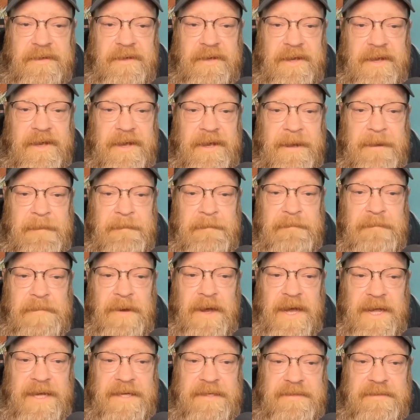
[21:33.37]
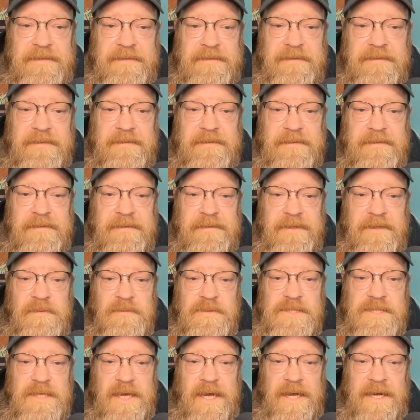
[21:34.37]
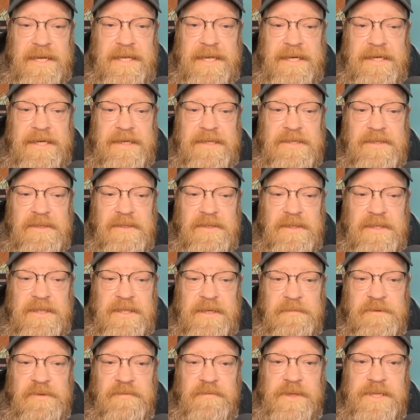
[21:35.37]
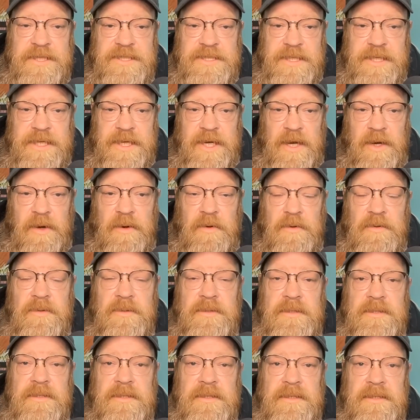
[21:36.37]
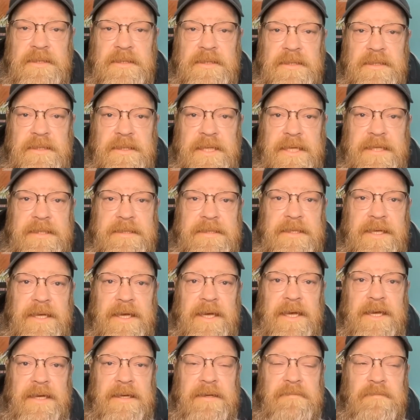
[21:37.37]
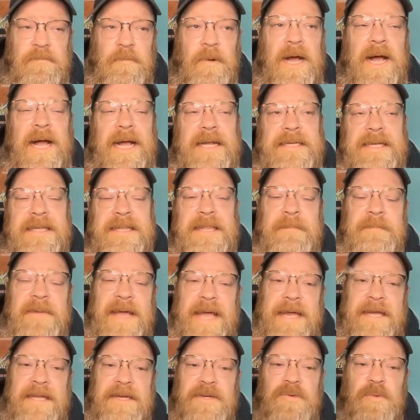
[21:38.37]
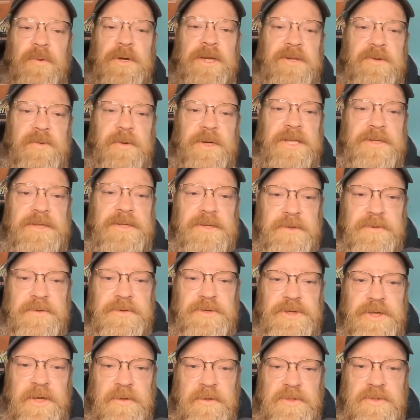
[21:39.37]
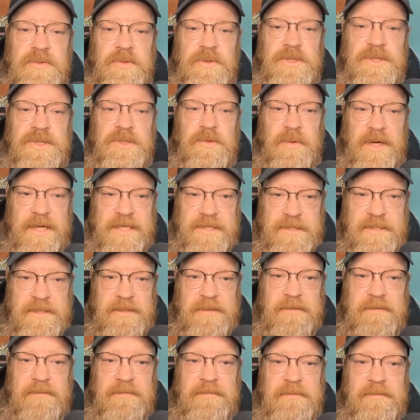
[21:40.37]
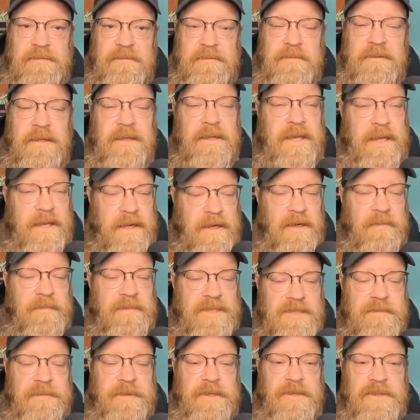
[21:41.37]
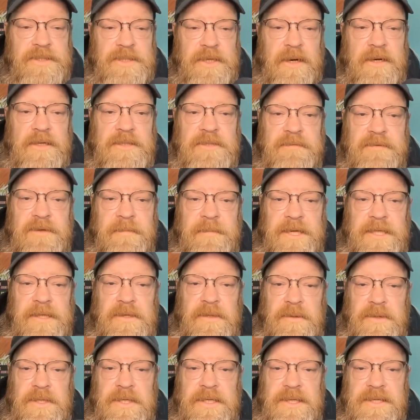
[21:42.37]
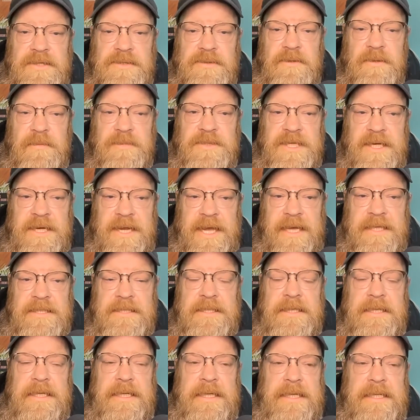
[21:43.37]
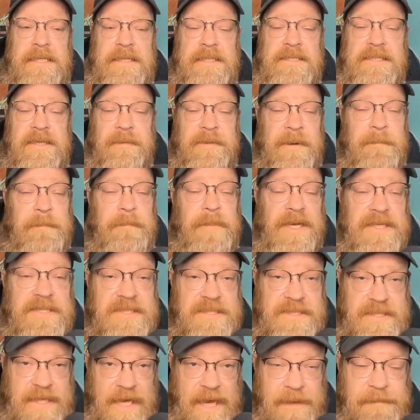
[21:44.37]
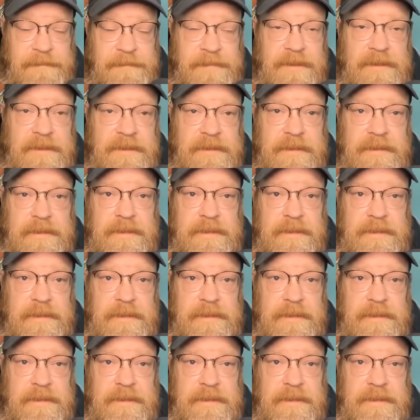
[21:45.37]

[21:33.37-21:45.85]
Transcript: Uh, but it was not again until a couple of weeks ago that, uh, well, I take that back. In 2022, Jones was arrested again on a misdemeanor charge of committing lewd, indecent, or obscene acts, this time at a bus stop